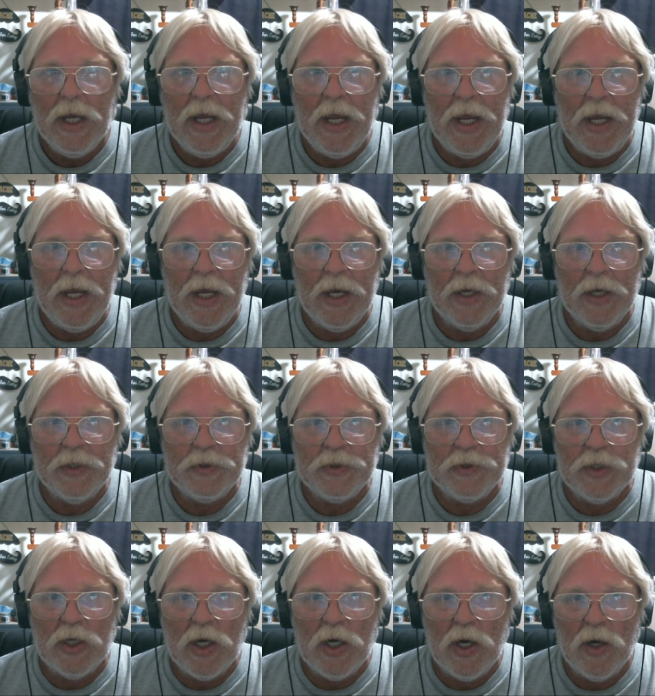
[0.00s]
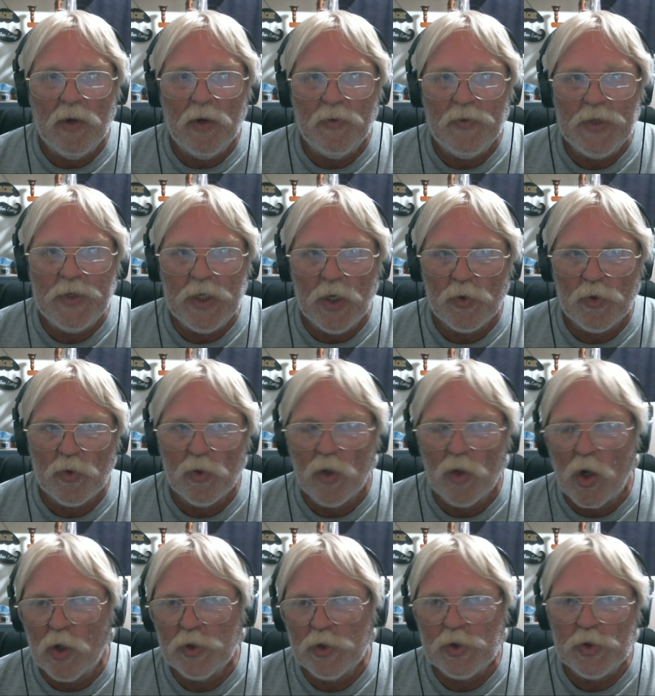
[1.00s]
And uh, the other
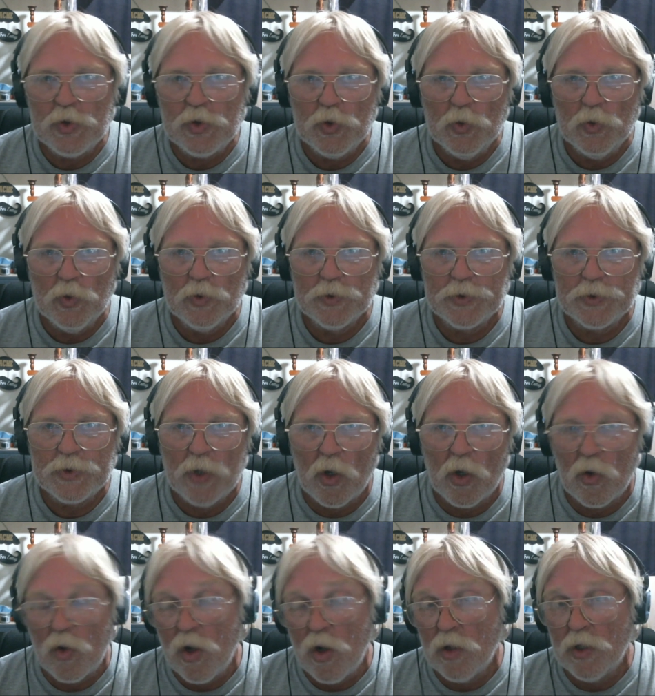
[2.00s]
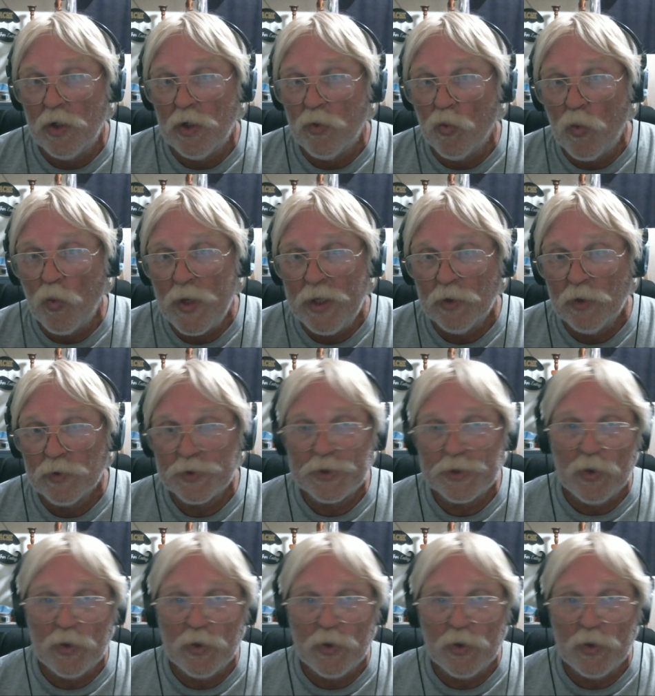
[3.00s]
larger tools are all on wheels,